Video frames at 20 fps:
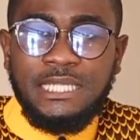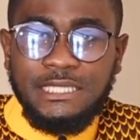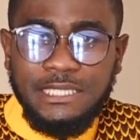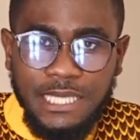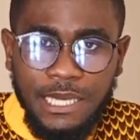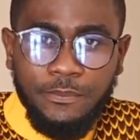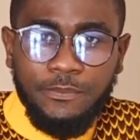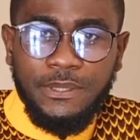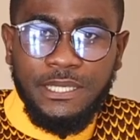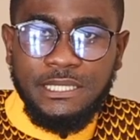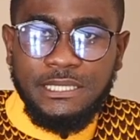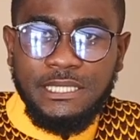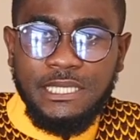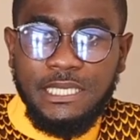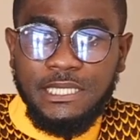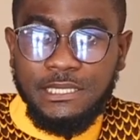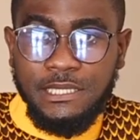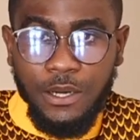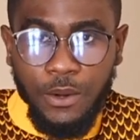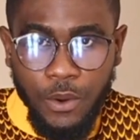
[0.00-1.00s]
Templessy
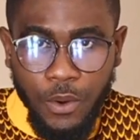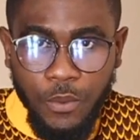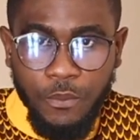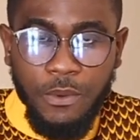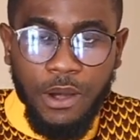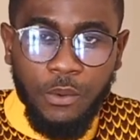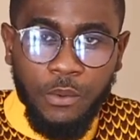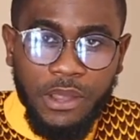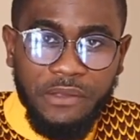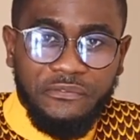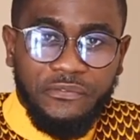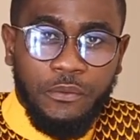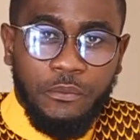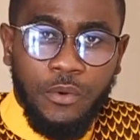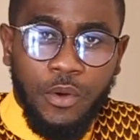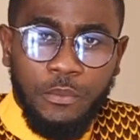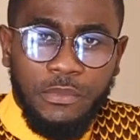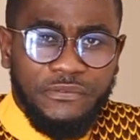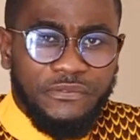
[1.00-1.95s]
is a home away from home.